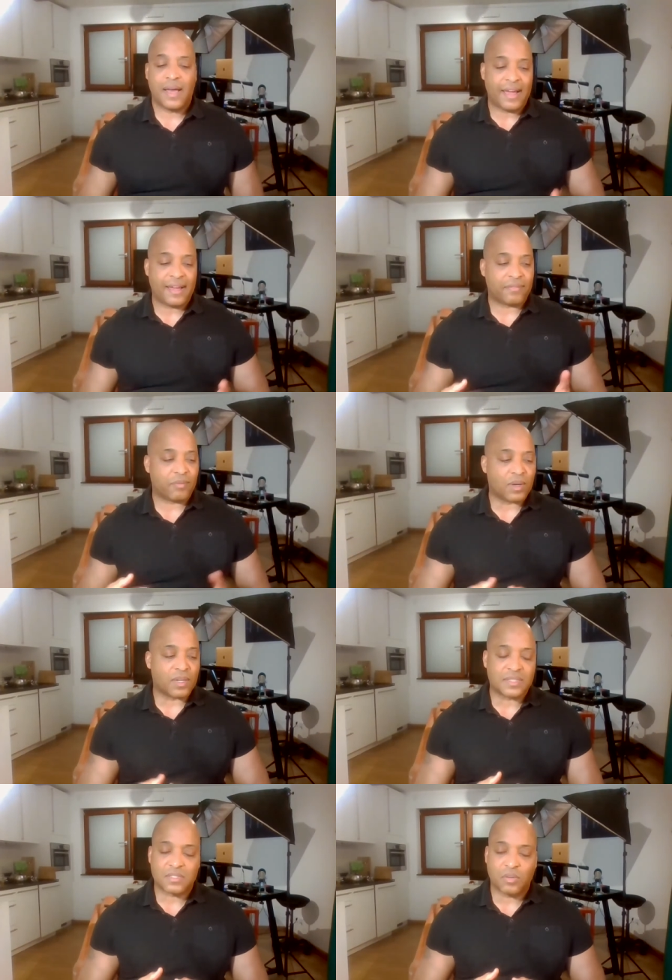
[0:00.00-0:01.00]
I have
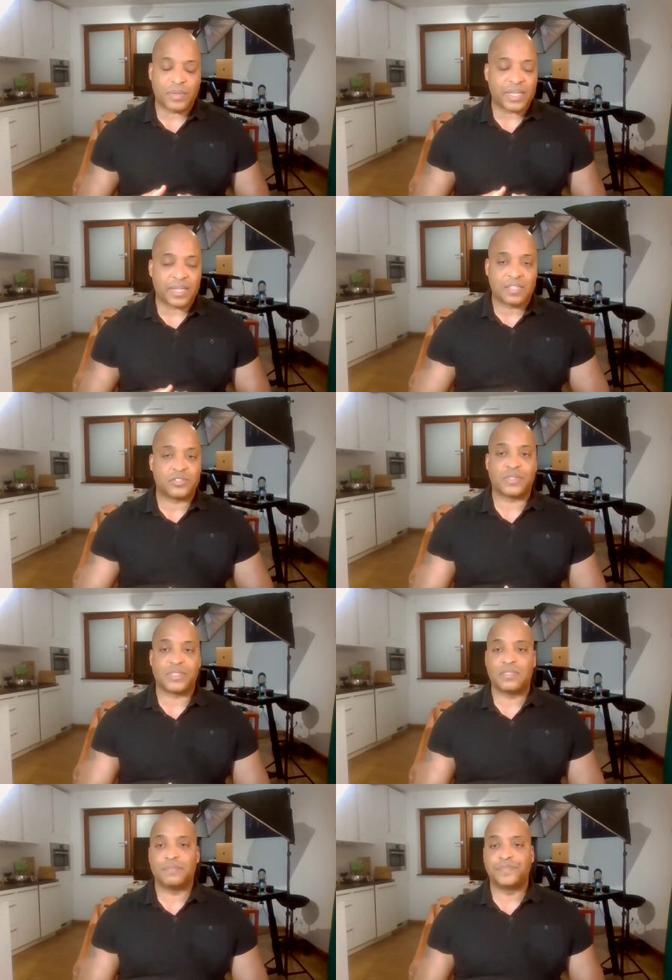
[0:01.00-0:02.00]
worked so many
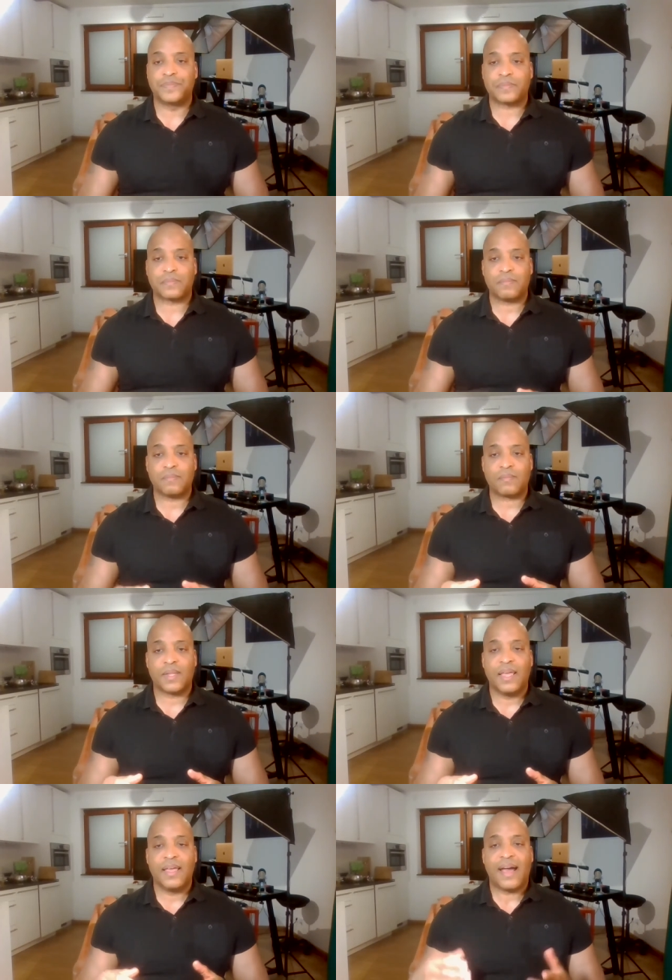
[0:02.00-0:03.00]
countries.
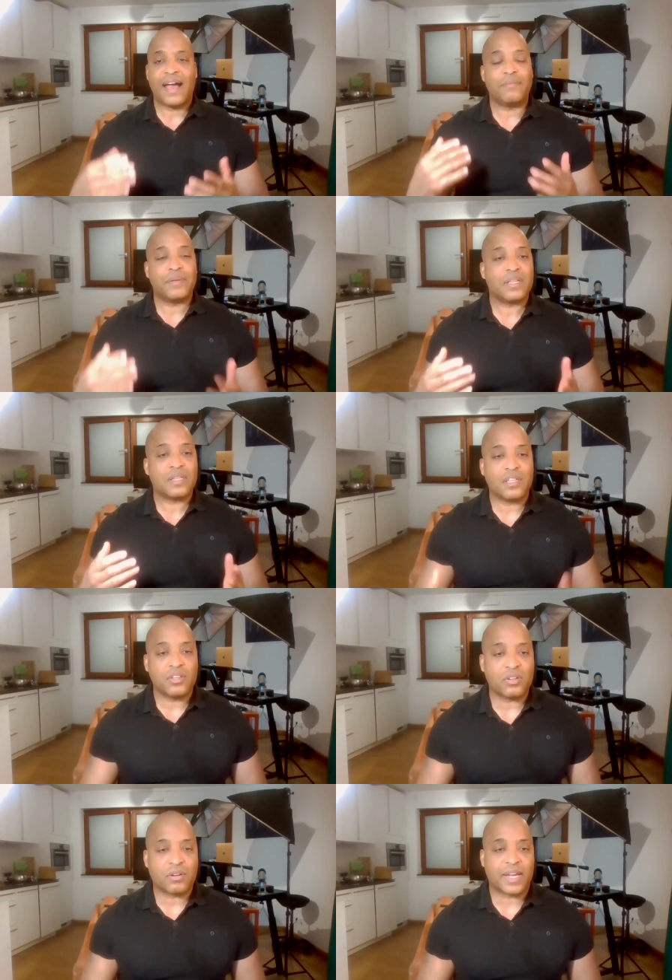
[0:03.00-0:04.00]
I've been in the
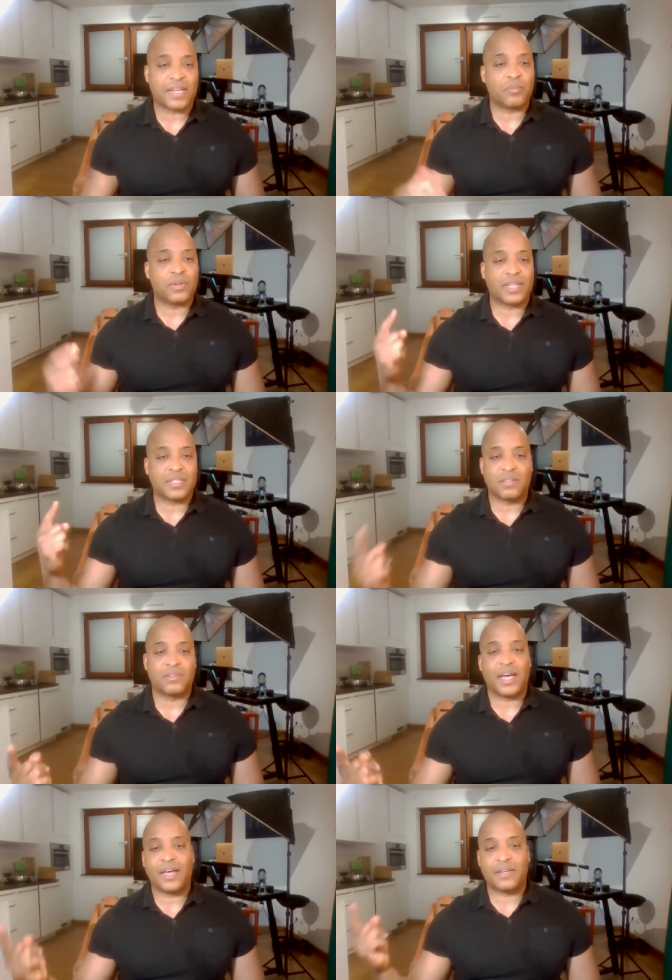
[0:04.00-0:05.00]
Ukraine where they
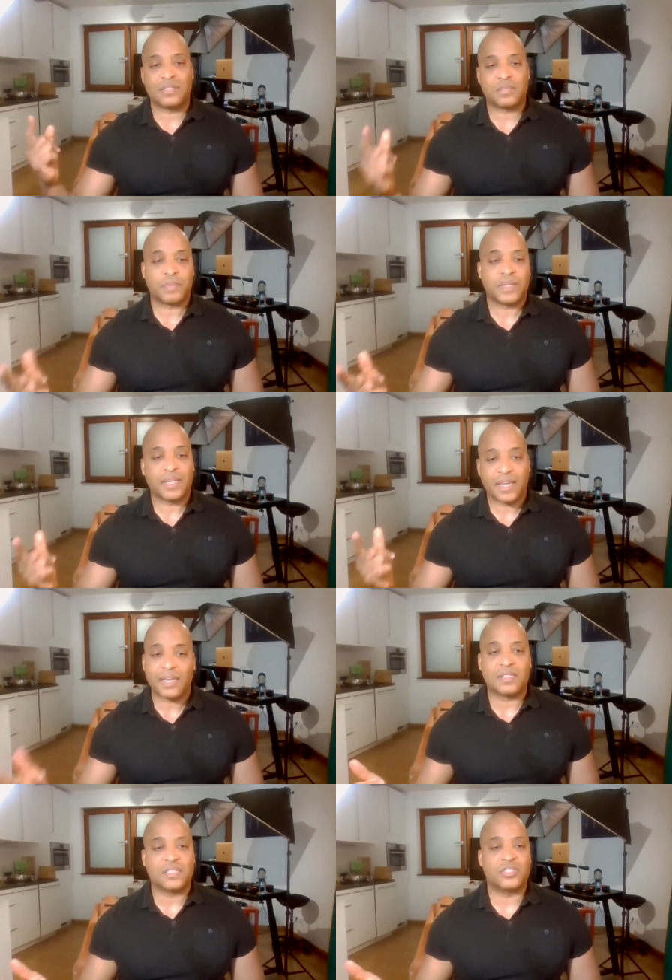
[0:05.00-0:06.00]
do not speak
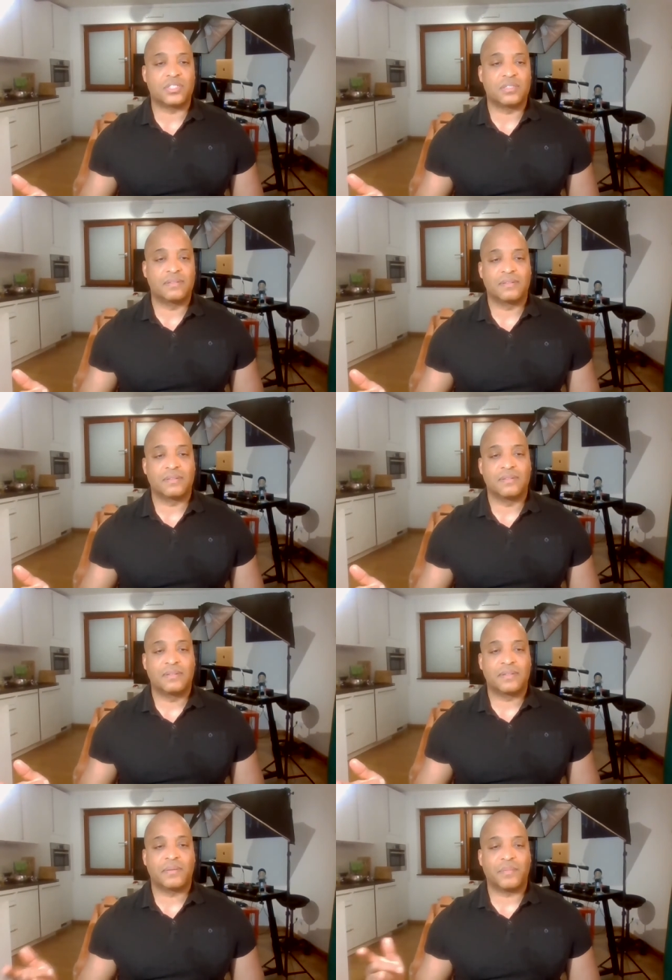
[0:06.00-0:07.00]
English,
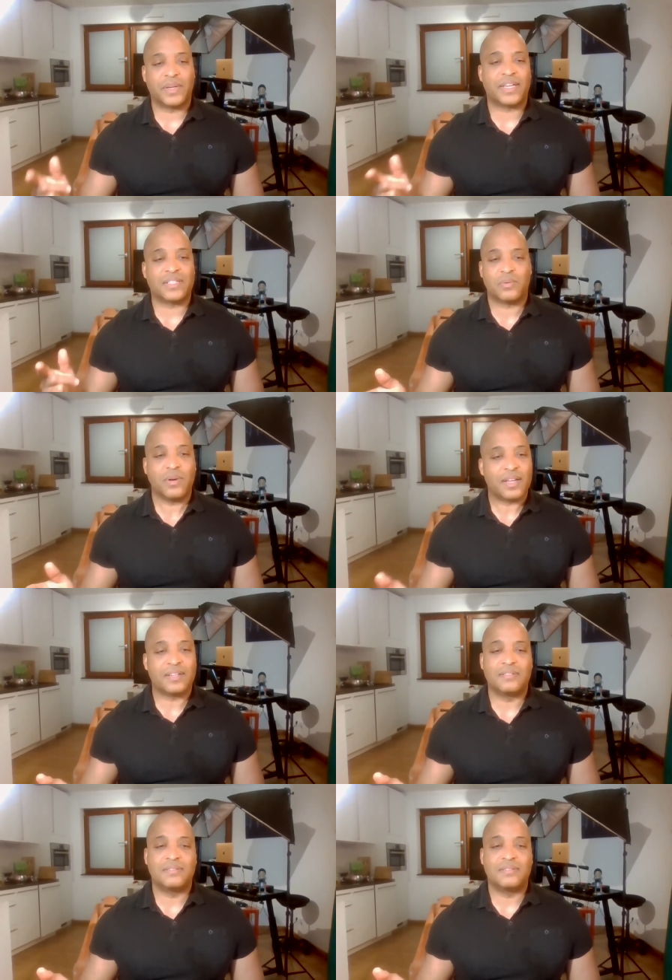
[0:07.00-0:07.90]
mm-hmm. but guess what?